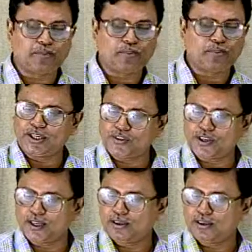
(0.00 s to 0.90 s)

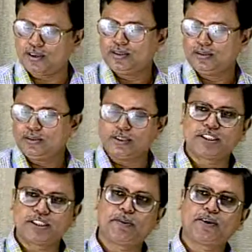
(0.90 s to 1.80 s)
potential with
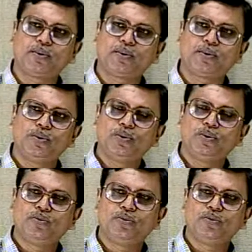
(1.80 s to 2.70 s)
respect to
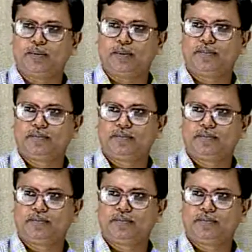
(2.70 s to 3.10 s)
filament.